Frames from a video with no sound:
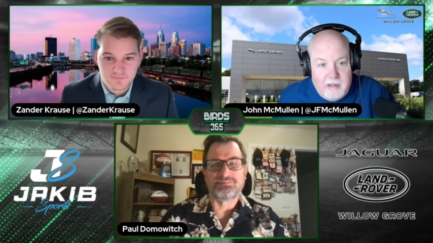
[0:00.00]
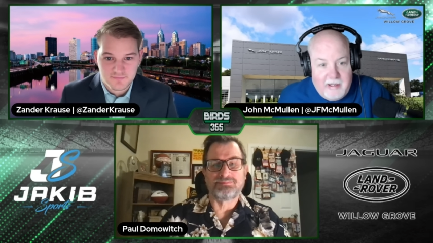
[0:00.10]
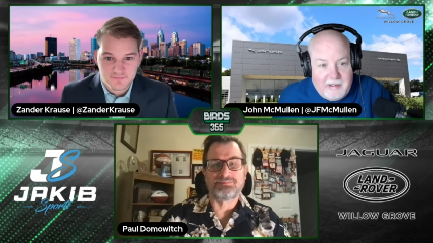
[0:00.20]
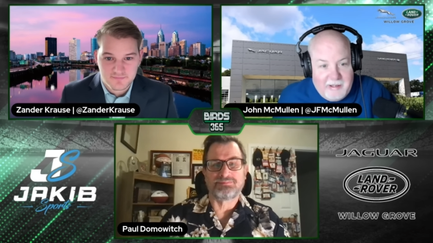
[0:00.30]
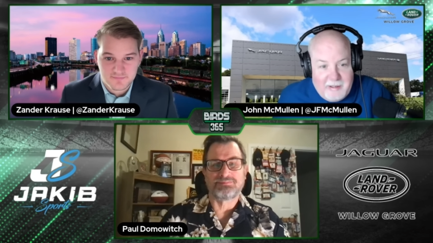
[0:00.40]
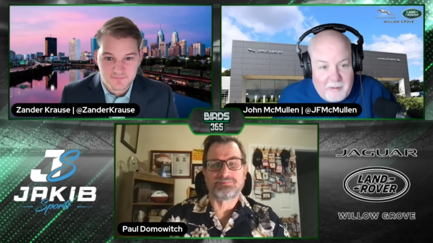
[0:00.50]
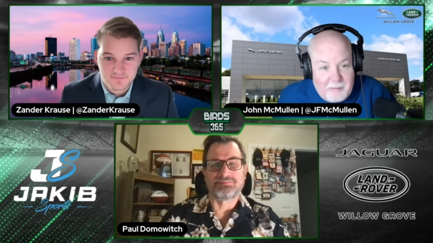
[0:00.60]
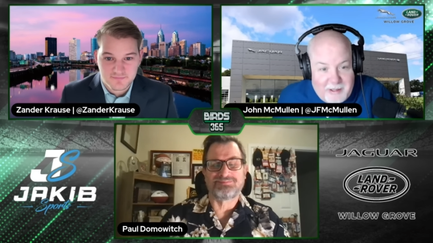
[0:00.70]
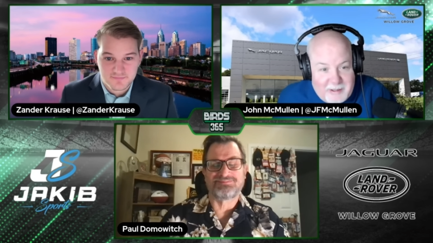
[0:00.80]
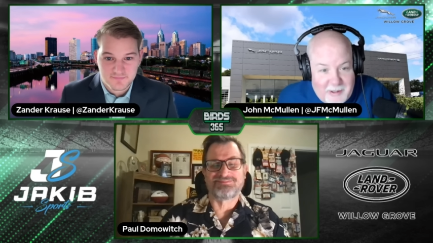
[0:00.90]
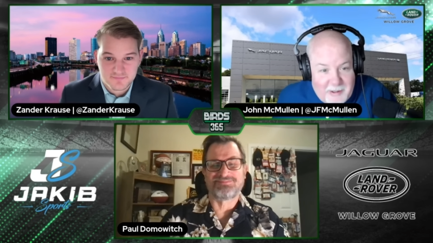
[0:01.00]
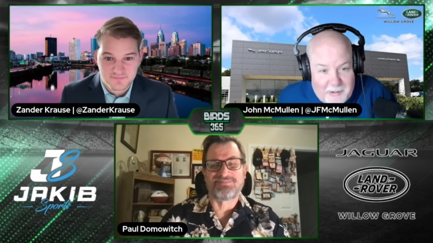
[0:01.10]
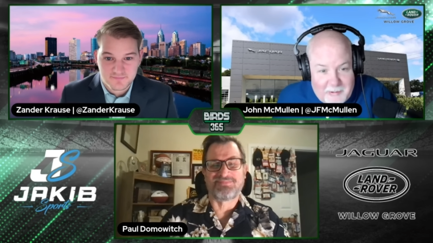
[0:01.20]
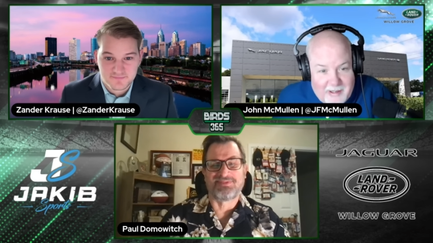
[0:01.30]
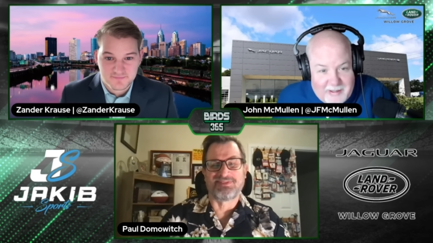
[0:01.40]
Speaker 1: ran, and nobody's going to
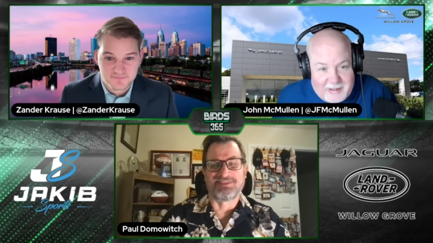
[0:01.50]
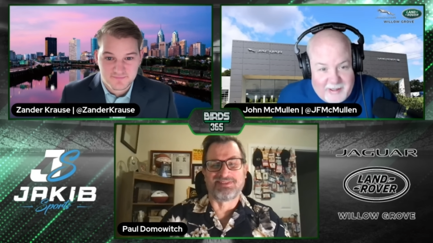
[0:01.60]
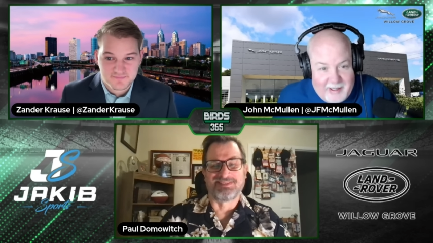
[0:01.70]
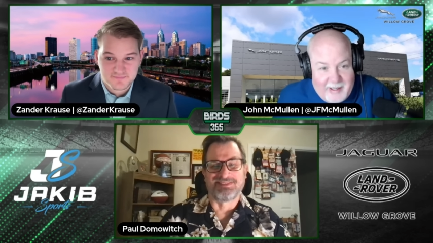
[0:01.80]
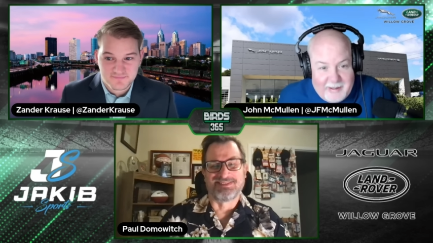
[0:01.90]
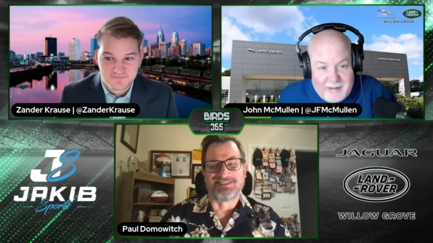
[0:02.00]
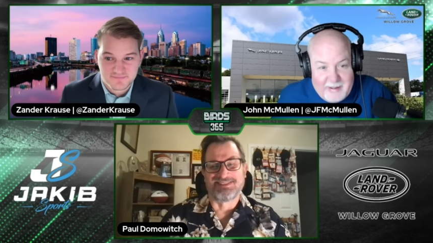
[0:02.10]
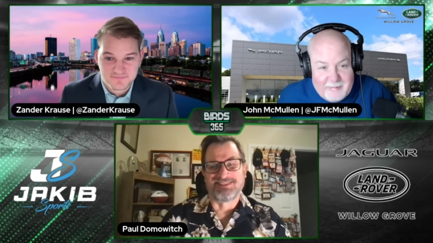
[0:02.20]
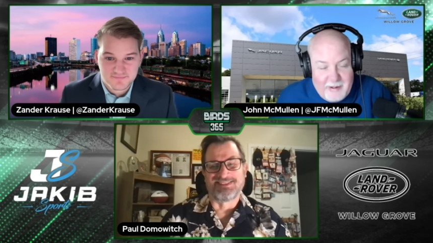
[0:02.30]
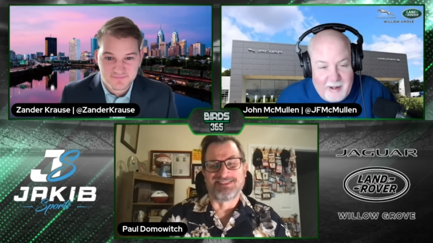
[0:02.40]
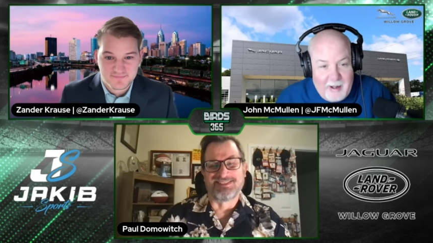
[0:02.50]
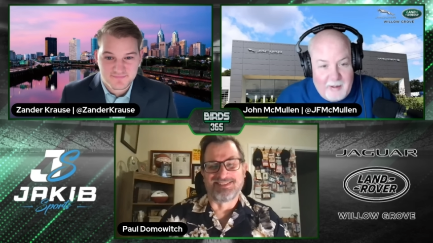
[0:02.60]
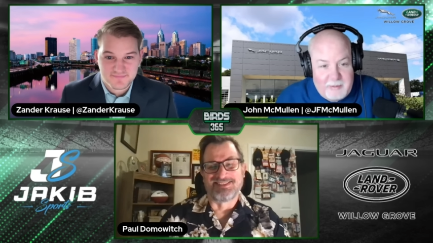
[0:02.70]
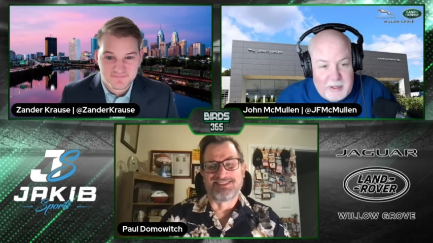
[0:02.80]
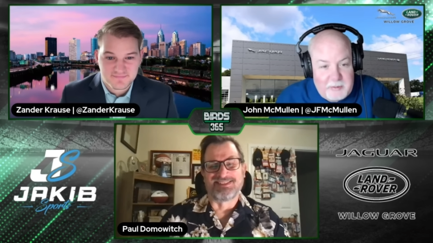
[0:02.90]
question it uh,
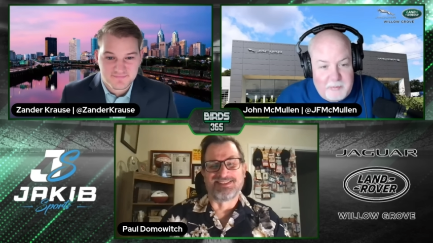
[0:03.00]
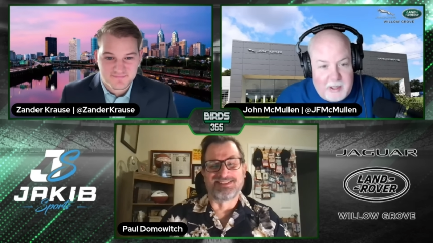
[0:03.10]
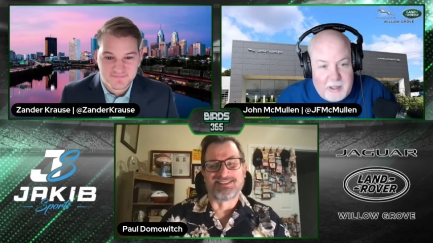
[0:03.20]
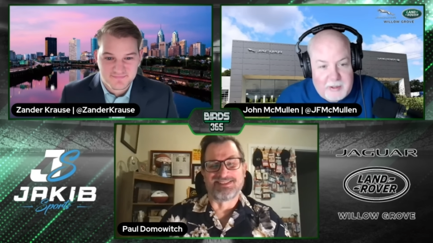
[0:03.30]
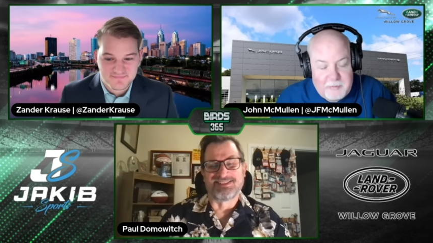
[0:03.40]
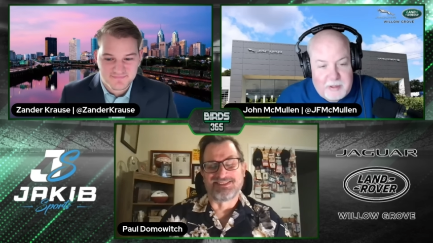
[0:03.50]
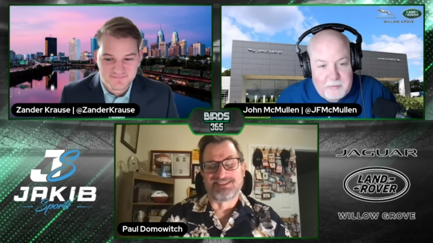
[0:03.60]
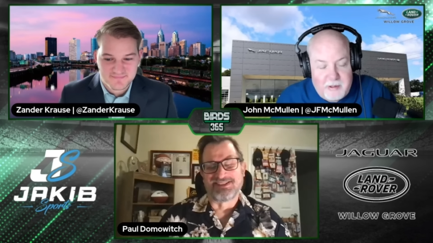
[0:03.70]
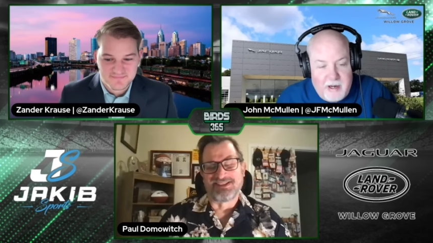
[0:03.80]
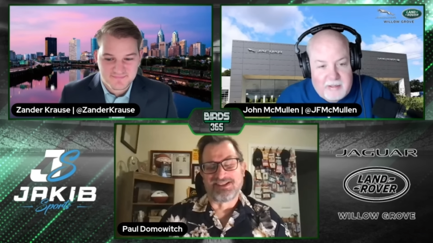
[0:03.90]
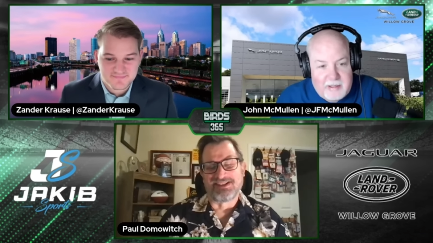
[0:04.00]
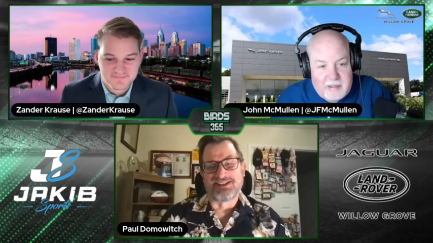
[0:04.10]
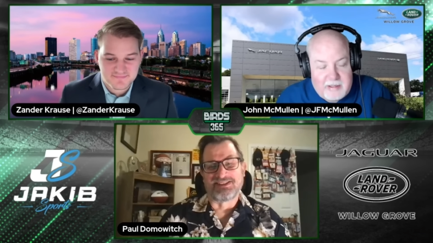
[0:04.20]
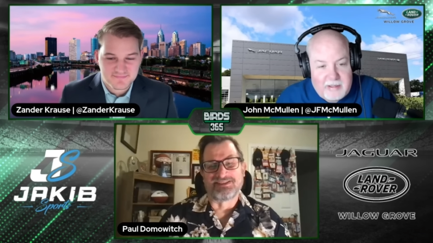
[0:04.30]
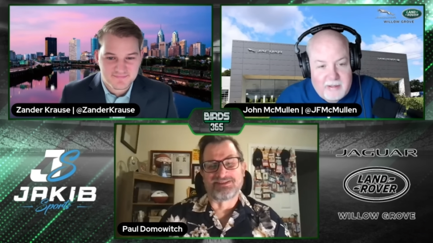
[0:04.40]
just because of his
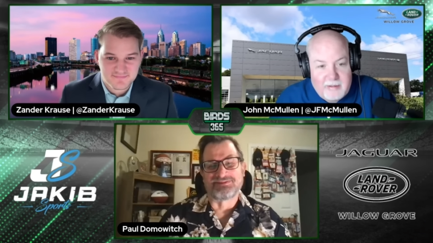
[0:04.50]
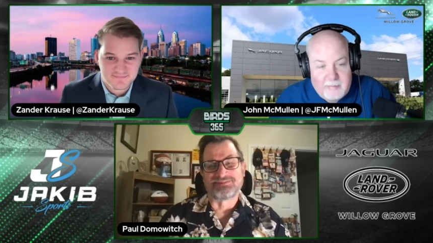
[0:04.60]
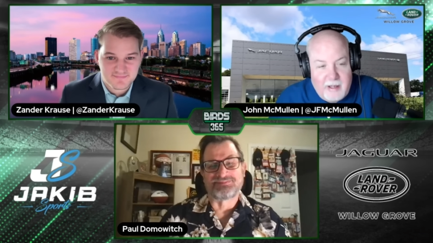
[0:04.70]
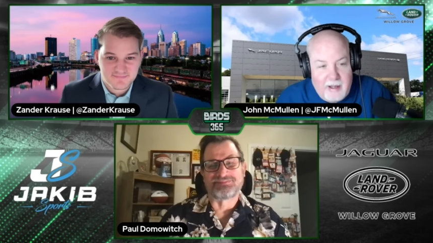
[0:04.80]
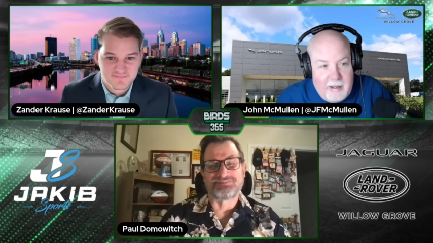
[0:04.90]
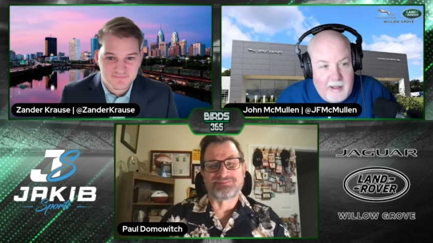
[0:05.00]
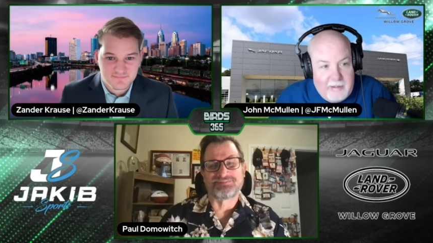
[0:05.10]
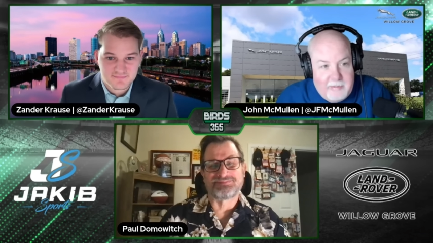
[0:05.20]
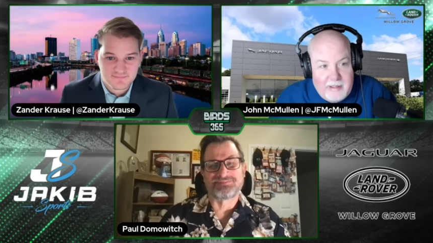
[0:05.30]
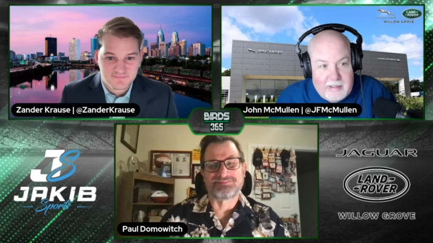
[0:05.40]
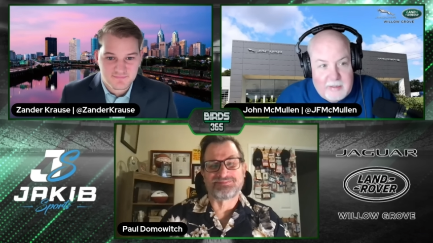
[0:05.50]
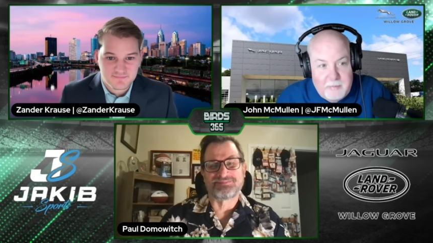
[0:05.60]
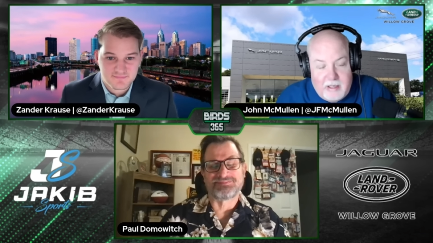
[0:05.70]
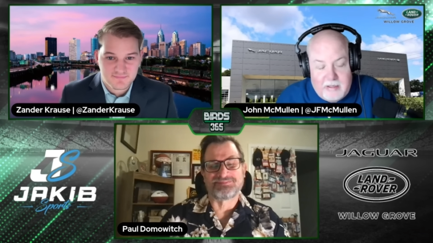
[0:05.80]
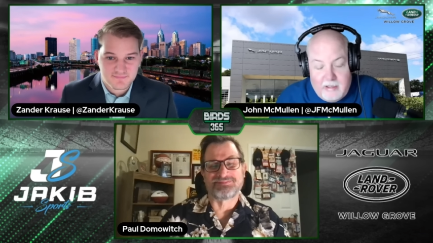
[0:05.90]
presence. I, I think it's a
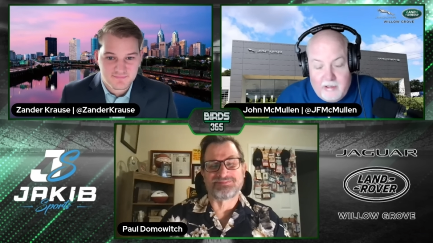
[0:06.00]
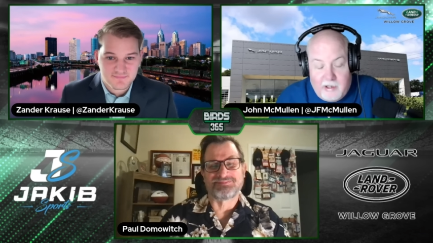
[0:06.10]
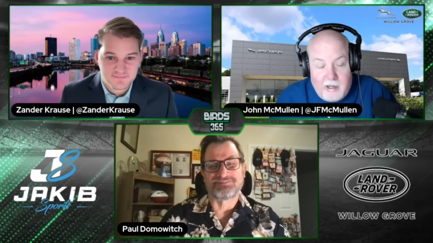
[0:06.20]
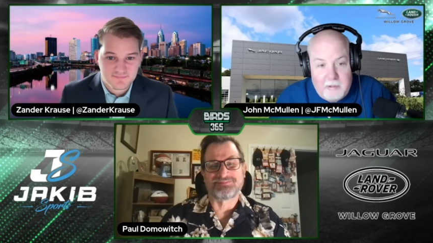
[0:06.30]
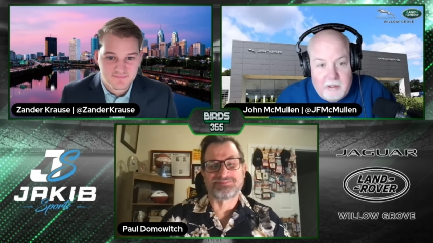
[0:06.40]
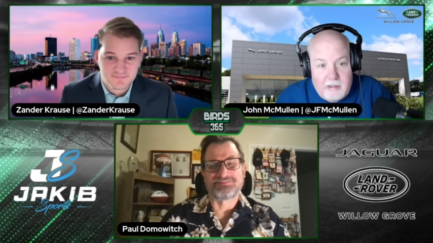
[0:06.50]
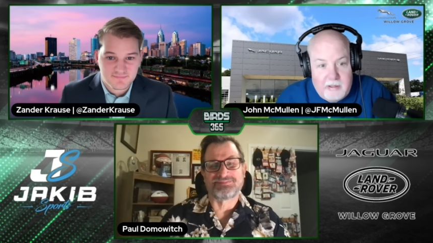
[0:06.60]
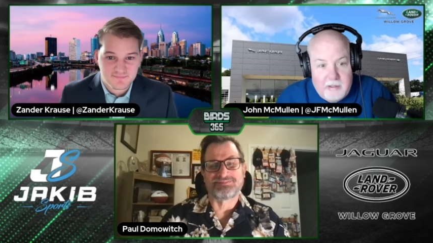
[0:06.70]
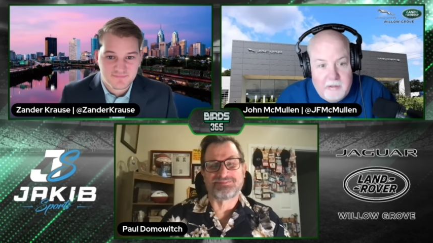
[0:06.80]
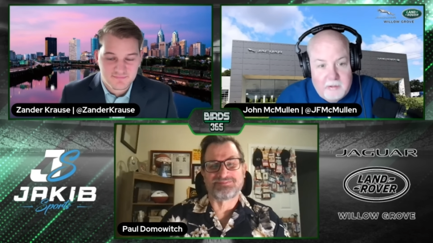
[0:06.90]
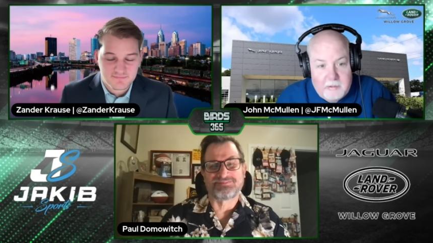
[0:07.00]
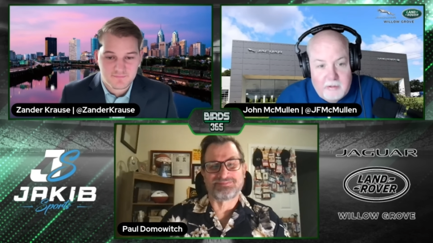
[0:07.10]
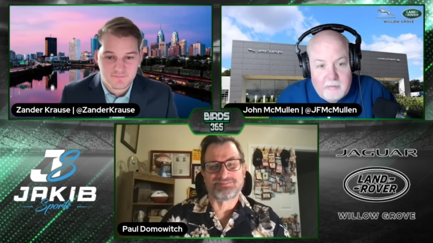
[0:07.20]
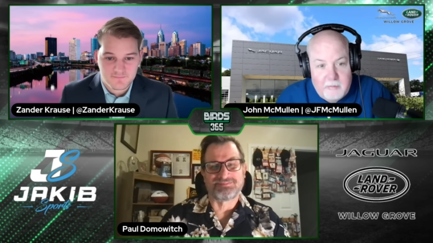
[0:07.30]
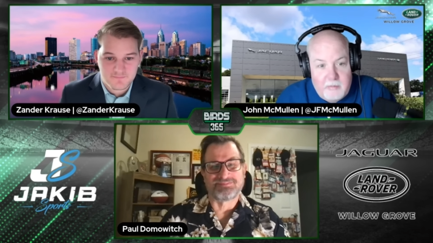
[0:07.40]
big deal. I really do,
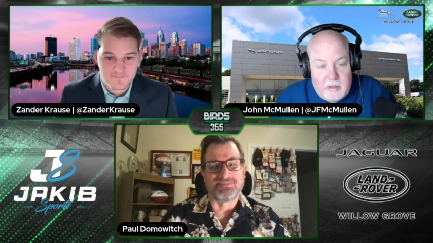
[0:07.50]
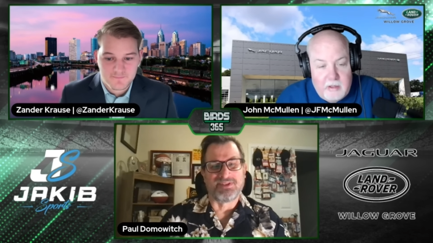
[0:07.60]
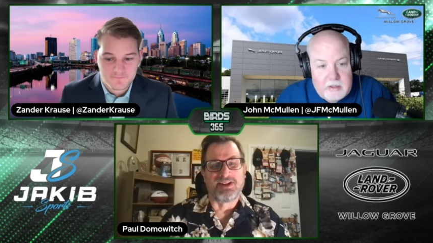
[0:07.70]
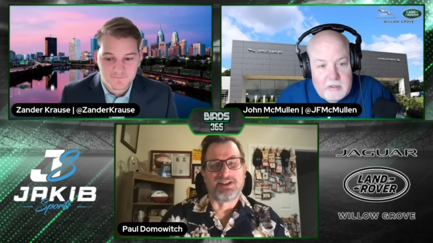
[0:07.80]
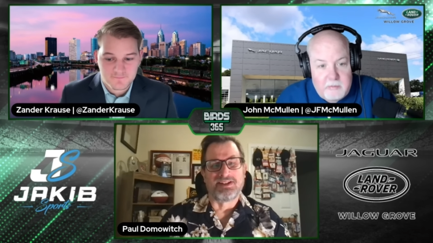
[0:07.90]
because